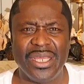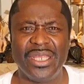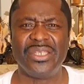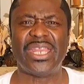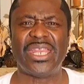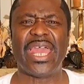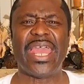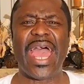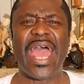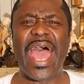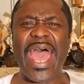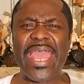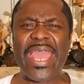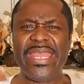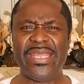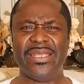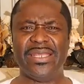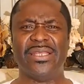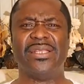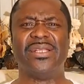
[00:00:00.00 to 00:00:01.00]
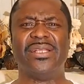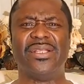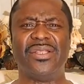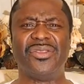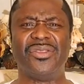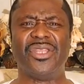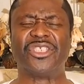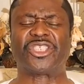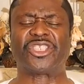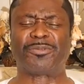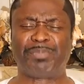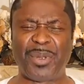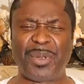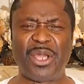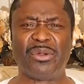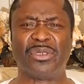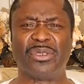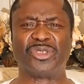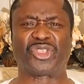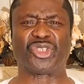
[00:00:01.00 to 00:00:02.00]
They ate the
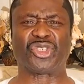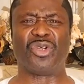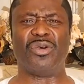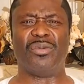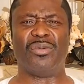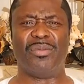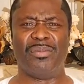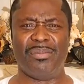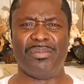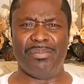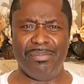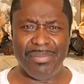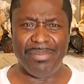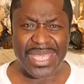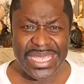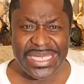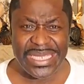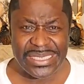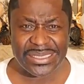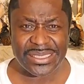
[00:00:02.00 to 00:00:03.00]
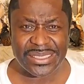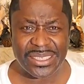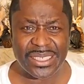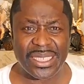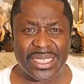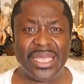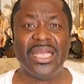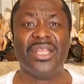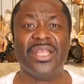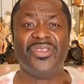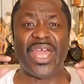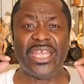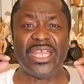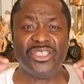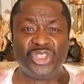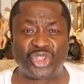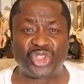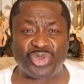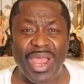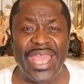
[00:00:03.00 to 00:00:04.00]
spiritual meat.
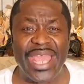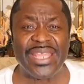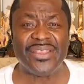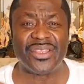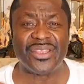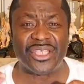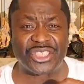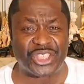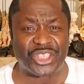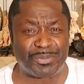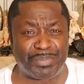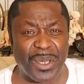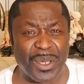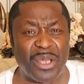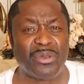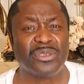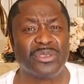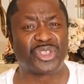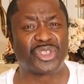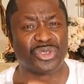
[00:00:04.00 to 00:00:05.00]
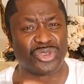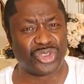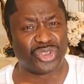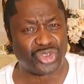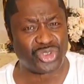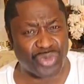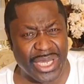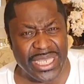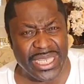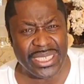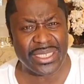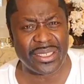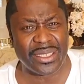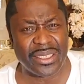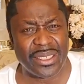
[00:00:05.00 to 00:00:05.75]
They drank the spiritual drink.